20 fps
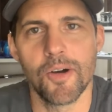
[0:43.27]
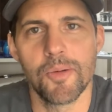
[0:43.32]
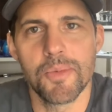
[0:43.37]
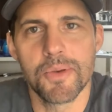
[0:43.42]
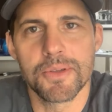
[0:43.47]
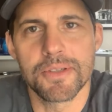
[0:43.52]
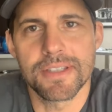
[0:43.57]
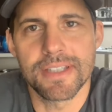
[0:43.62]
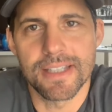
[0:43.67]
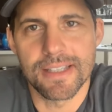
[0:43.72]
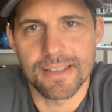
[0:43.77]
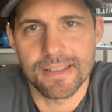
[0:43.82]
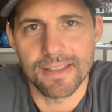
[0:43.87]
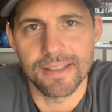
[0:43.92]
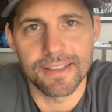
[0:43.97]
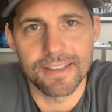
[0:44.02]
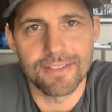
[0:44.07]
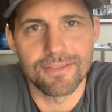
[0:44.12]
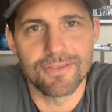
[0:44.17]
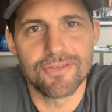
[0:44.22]
Almost
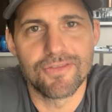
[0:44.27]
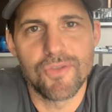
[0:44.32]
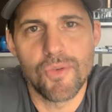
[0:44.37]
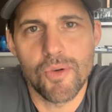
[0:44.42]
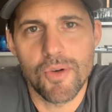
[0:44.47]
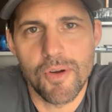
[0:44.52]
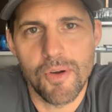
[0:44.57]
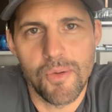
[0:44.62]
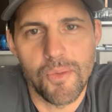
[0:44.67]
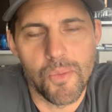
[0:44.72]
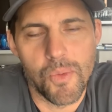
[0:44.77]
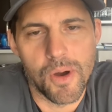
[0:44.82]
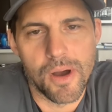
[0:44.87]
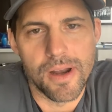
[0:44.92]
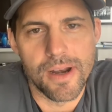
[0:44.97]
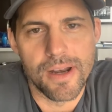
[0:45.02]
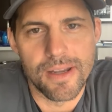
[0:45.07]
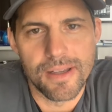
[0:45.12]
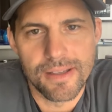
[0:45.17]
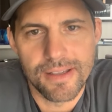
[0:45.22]
instantly at
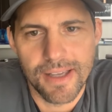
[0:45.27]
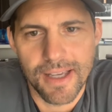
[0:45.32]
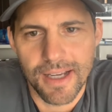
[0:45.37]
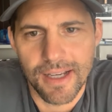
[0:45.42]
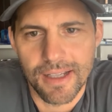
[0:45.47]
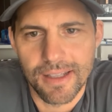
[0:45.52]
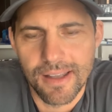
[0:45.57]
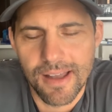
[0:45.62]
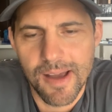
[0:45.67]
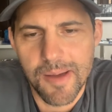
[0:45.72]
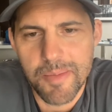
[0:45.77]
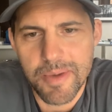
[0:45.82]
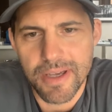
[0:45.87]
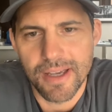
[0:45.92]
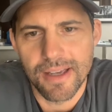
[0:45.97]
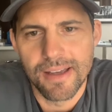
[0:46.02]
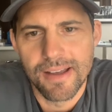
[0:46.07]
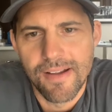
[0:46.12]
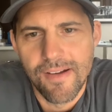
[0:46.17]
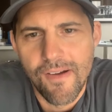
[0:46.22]
4:01, and
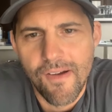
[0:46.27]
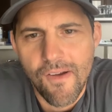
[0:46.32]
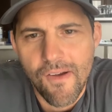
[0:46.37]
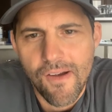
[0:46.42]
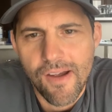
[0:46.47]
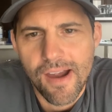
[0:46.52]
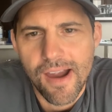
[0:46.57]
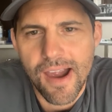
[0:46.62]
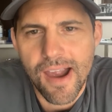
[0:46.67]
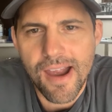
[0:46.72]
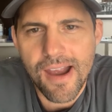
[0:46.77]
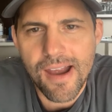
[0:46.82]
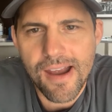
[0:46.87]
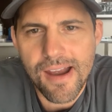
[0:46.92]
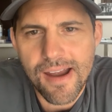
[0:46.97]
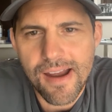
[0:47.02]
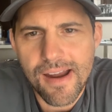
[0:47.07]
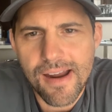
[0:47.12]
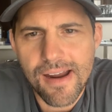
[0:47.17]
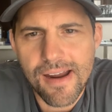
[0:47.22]
climbing.
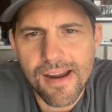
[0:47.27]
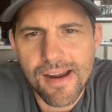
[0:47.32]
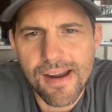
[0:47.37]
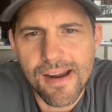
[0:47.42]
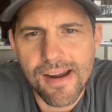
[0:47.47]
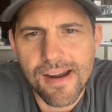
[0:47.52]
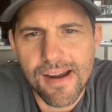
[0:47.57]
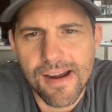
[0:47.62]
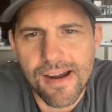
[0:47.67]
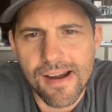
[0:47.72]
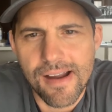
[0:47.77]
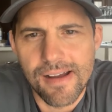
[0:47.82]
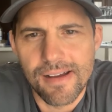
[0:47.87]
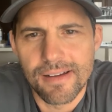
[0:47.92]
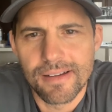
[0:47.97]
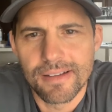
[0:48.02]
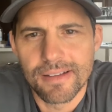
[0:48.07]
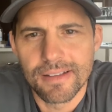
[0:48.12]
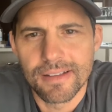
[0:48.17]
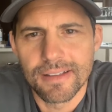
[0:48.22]

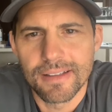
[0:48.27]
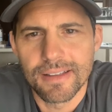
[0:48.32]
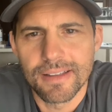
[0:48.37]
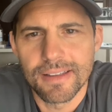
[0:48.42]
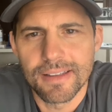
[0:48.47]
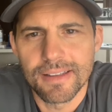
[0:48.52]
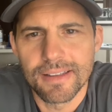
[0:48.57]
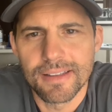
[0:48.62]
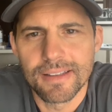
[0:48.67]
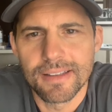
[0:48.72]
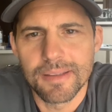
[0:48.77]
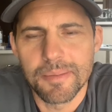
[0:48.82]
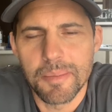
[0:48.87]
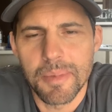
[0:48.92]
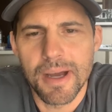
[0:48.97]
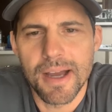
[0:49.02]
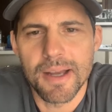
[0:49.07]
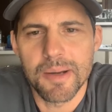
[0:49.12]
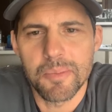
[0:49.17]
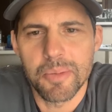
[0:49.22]
Hey,
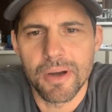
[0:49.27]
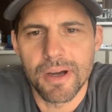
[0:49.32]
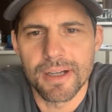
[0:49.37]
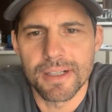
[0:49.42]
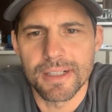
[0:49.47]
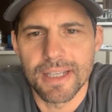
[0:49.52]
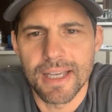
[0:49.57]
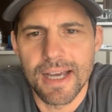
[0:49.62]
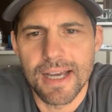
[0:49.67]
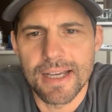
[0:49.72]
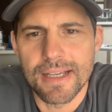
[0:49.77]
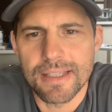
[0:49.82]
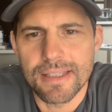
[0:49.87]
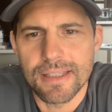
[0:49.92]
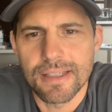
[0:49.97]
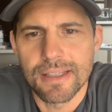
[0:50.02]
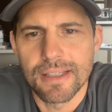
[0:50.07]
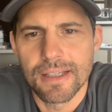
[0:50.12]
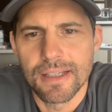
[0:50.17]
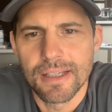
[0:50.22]
the Mind
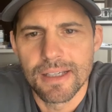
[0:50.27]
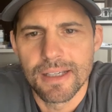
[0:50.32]
Podcast.